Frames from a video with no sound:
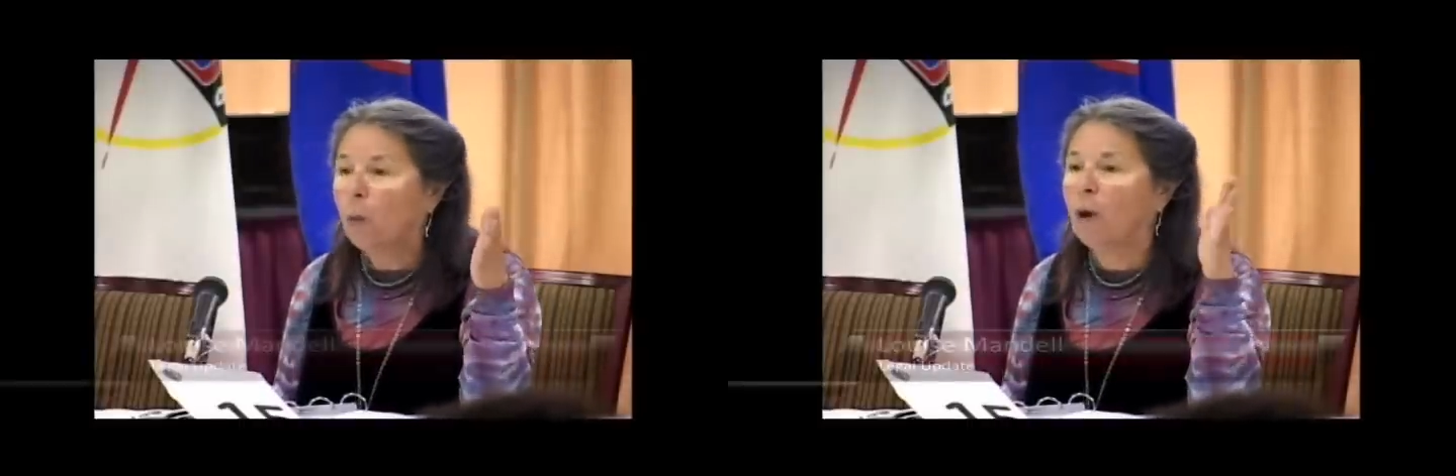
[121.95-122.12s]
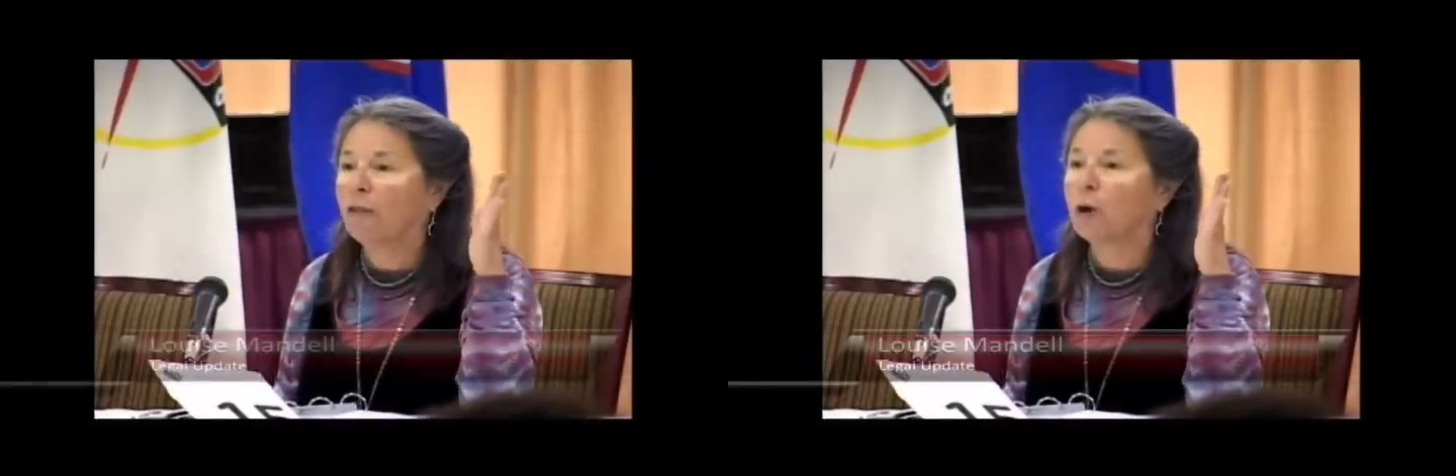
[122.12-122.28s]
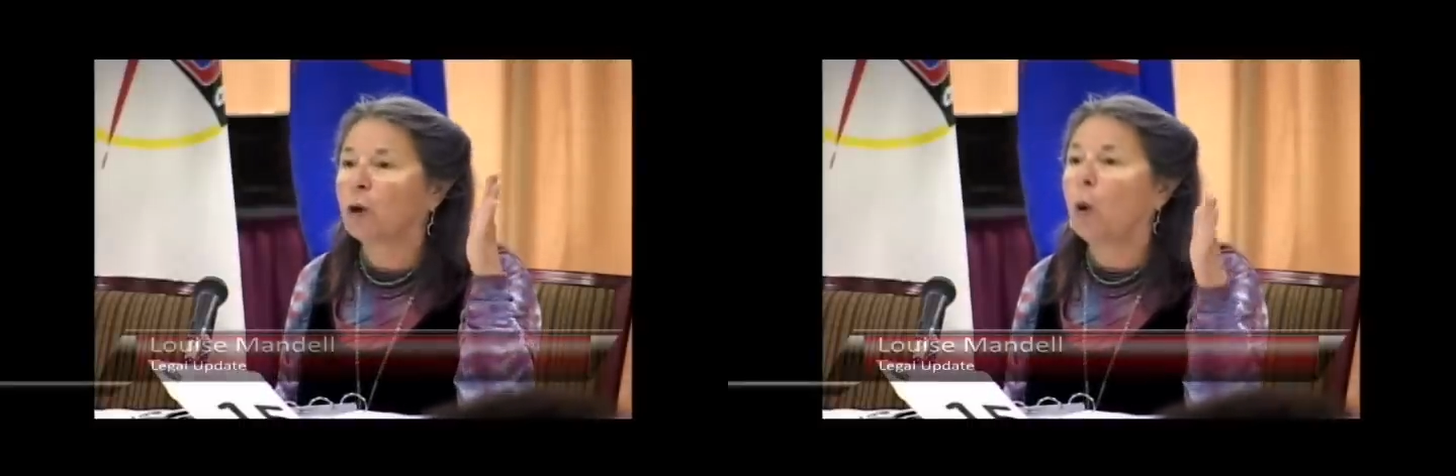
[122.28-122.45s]

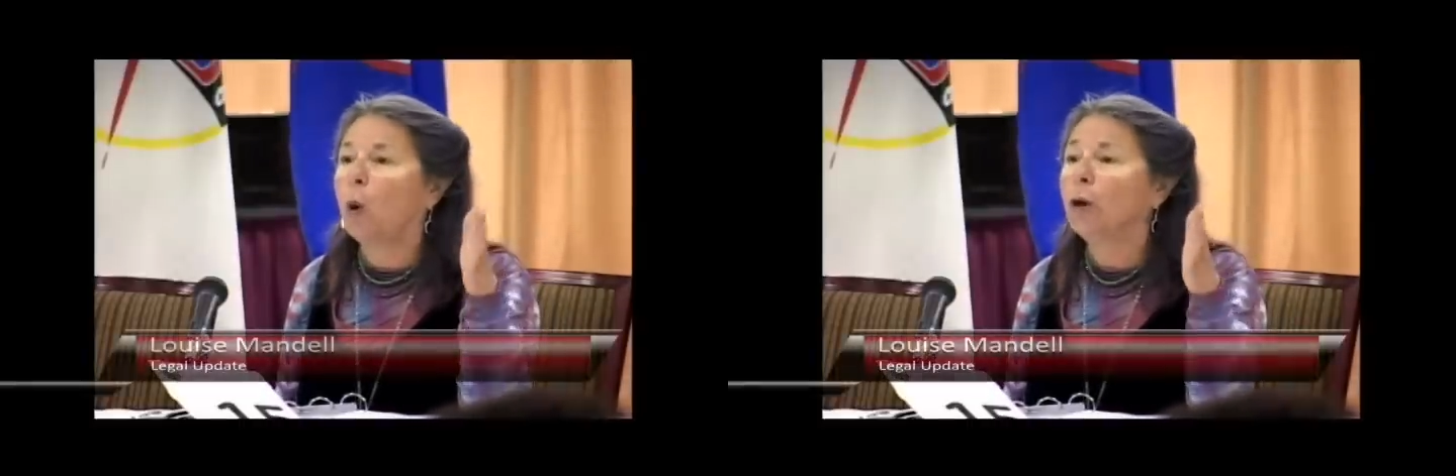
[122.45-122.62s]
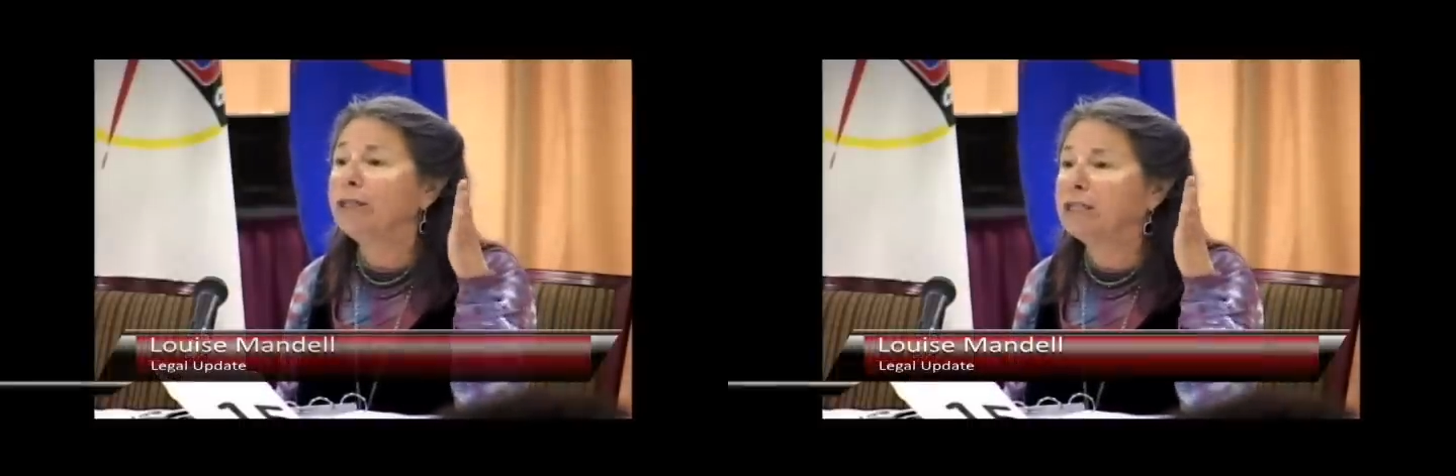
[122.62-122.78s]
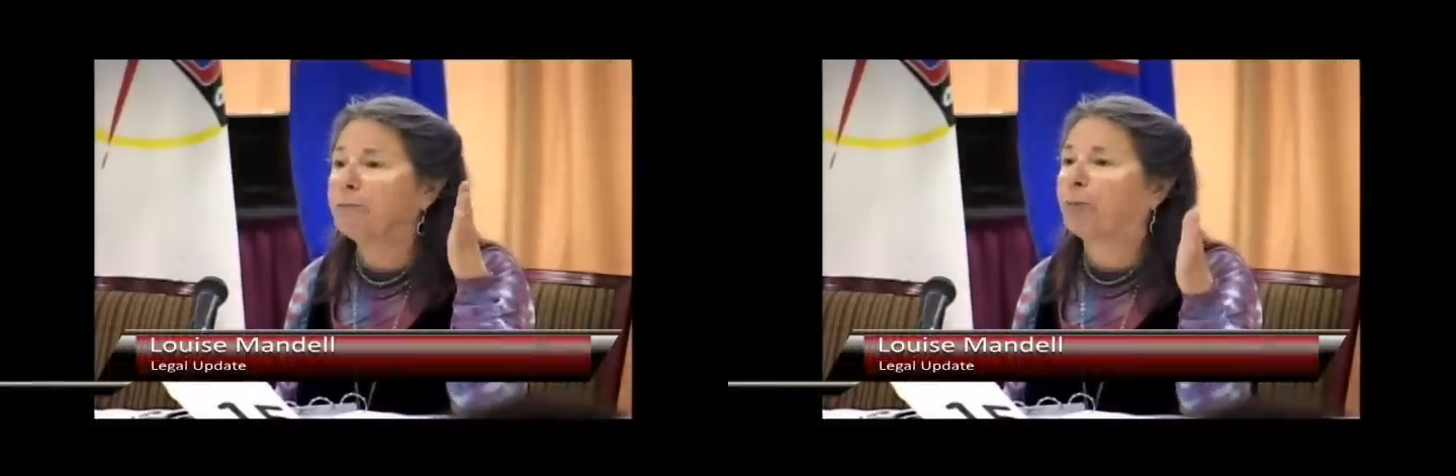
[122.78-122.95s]
Well, the
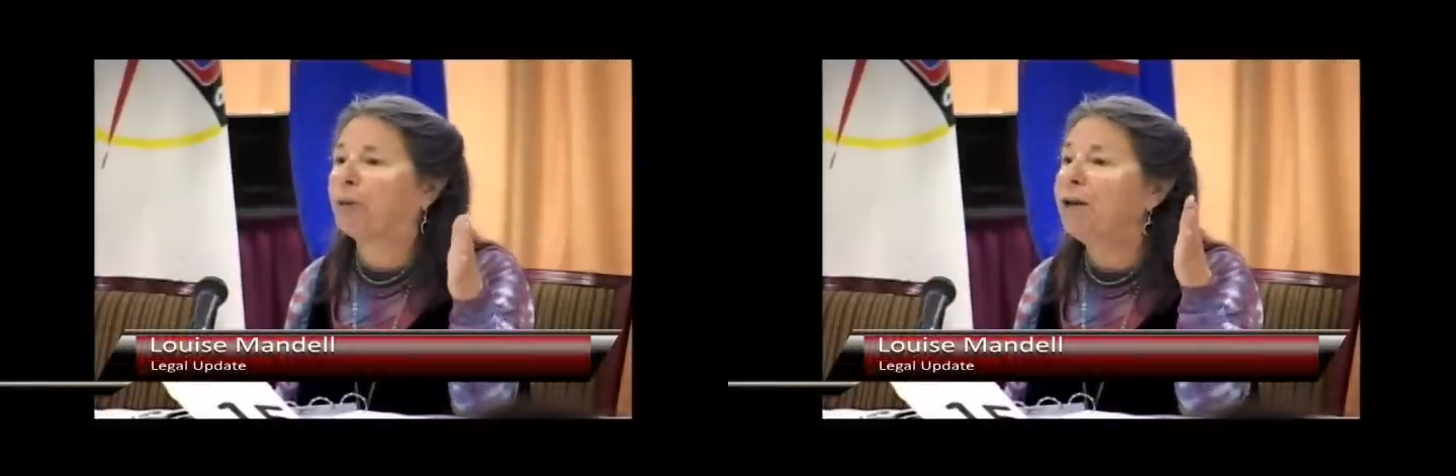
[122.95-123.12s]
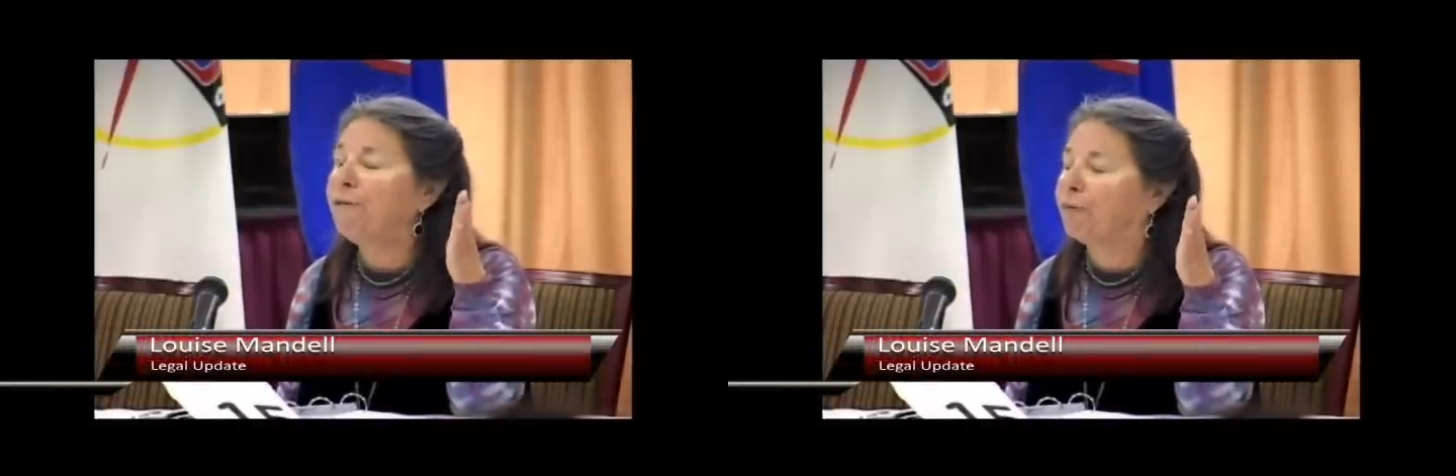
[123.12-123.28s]
court's brief